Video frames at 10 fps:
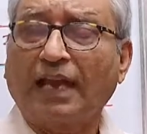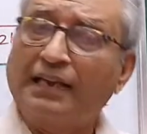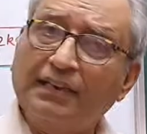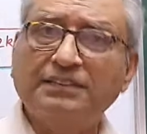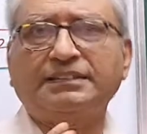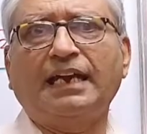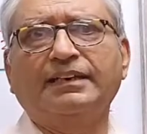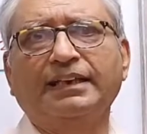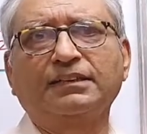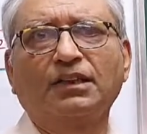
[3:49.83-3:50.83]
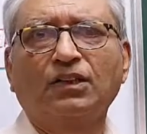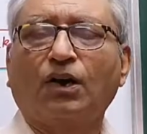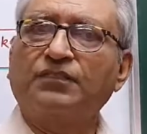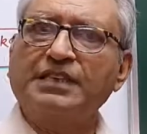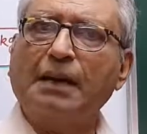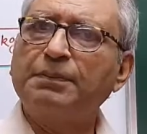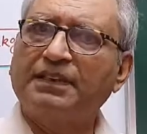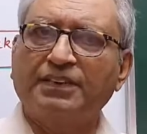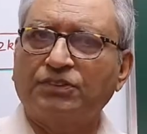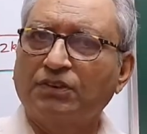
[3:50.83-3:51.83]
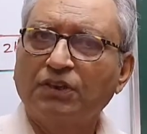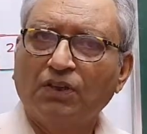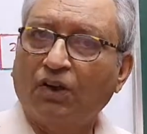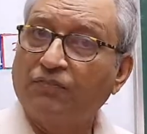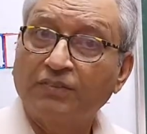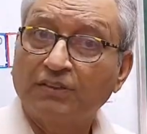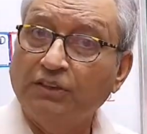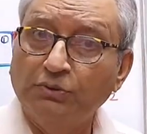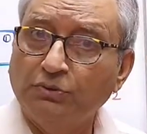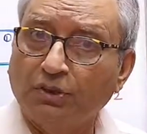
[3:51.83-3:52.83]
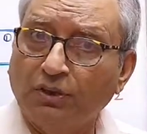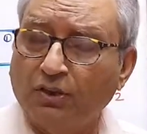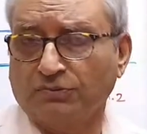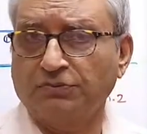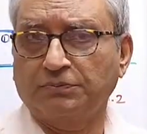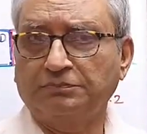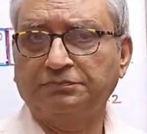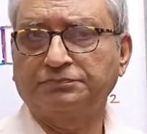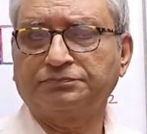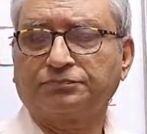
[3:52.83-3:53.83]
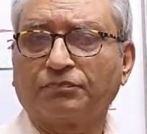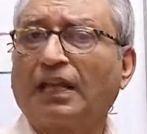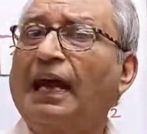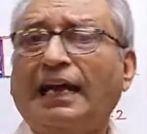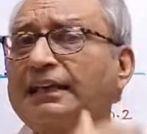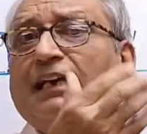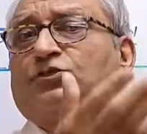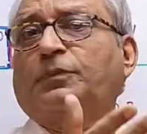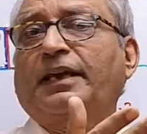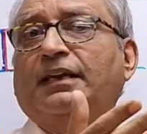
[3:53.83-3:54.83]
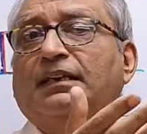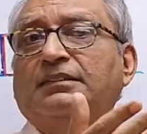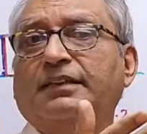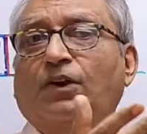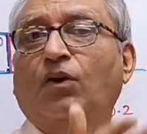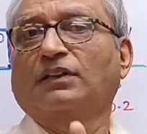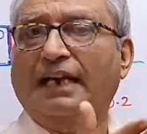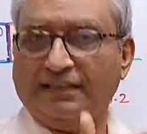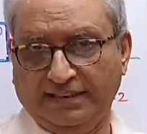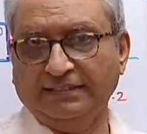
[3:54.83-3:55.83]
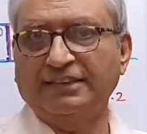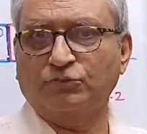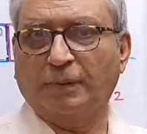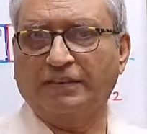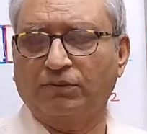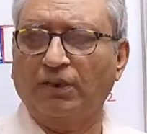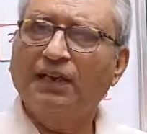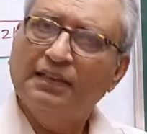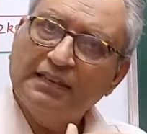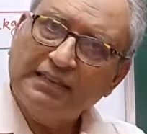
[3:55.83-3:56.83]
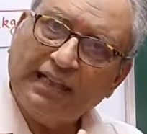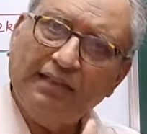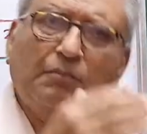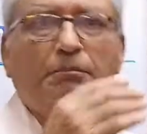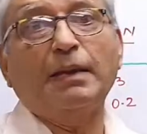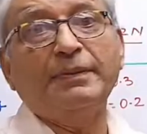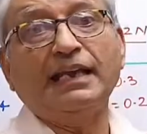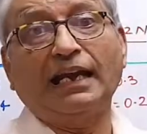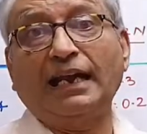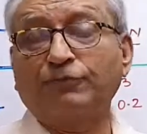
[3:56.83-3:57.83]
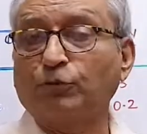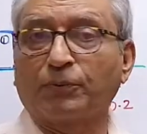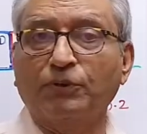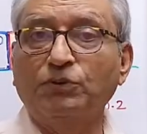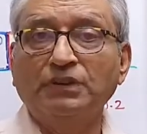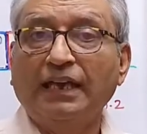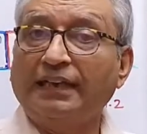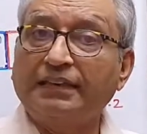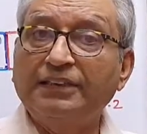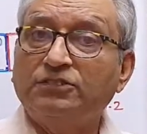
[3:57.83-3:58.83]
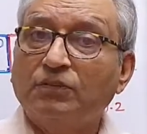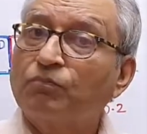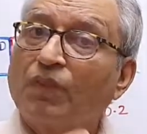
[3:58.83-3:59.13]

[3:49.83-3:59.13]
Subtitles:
and understanding of the application of the Newton laws. I can't say all that in this particular. Maybe I'll have to produce at least